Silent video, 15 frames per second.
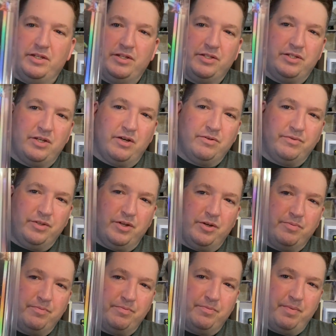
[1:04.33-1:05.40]
So, you
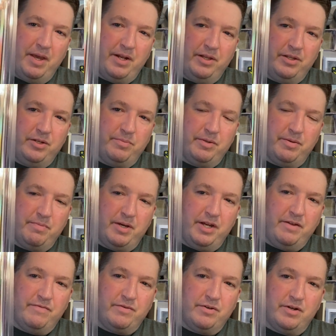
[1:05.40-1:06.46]
know, paid a little bit of money
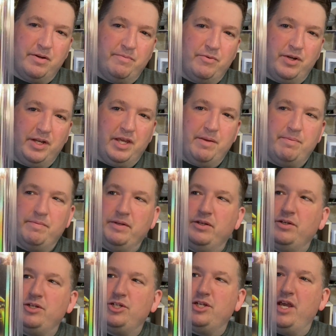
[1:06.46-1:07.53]
for him, want to keep him in
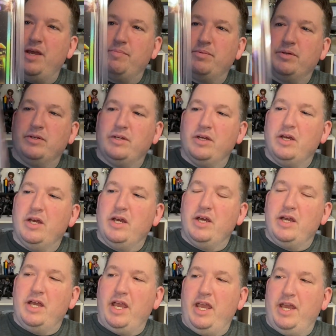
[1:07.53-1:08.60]
good shape.
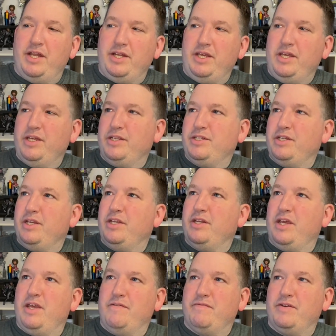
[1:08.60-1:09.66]
And he is in
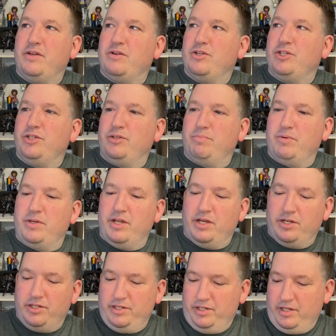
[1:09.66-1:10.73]
a FigureShield
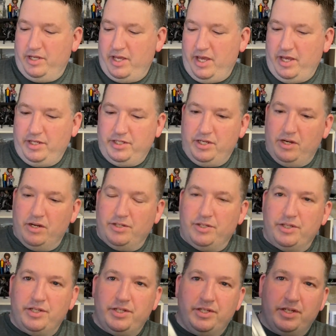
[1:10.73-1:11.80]
protection case here. So
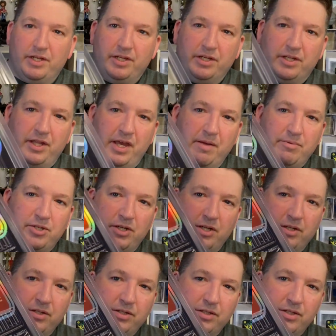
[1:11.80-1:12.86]
this is a
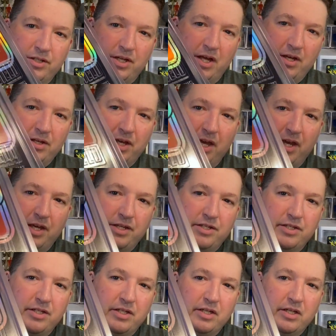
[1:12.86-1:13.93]
clamshell style
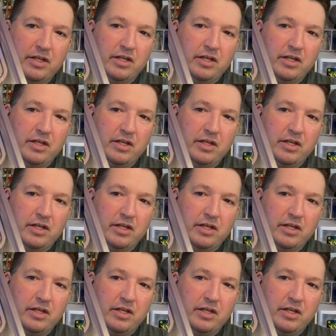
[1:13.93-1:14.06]
case.